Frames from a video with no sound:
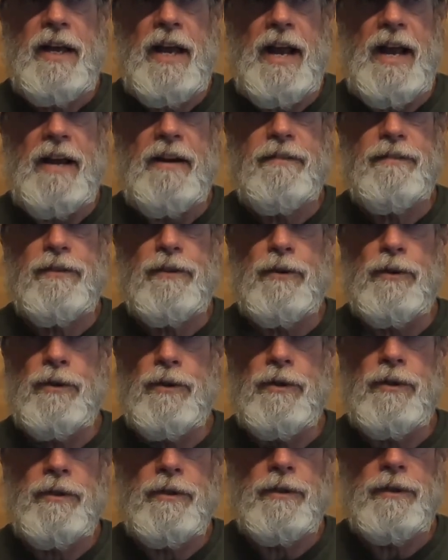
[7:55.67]

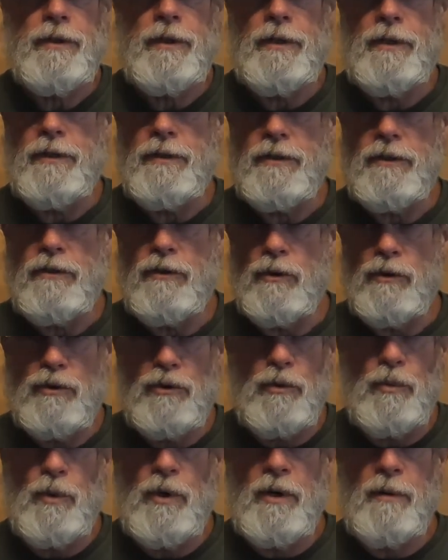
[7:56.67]
after, you know,
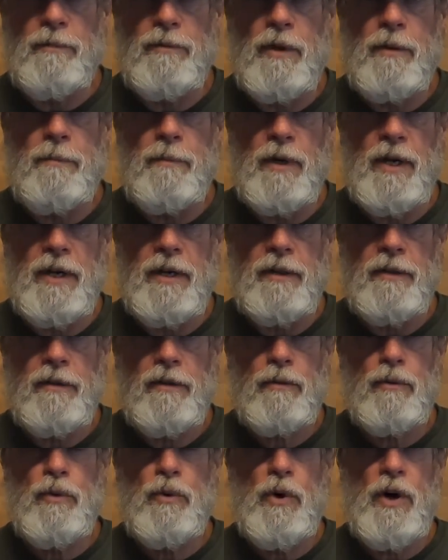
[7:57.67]
so when I'm done my
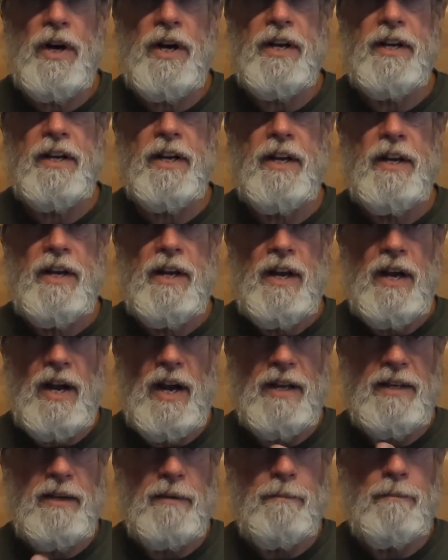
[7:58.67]
through hike,
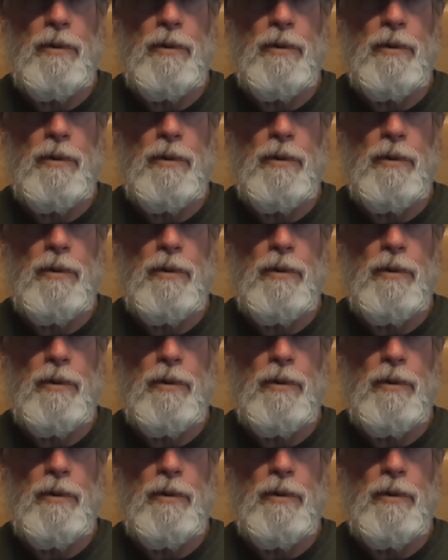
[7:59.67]
I can